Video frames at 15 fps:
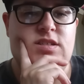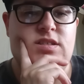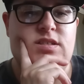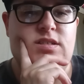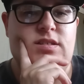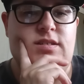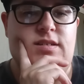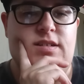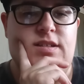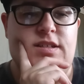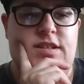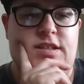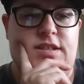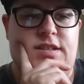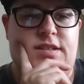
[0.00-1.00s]

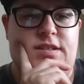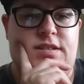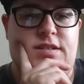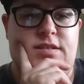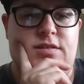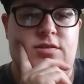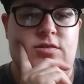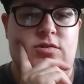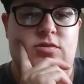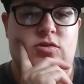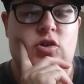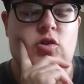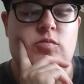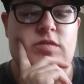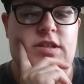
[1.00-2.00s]
and
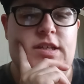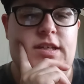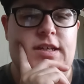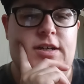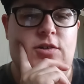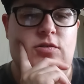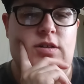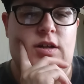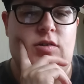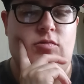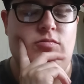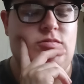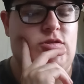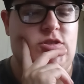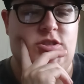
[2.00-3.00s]
normally I'll I'll
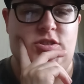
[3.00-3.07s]
just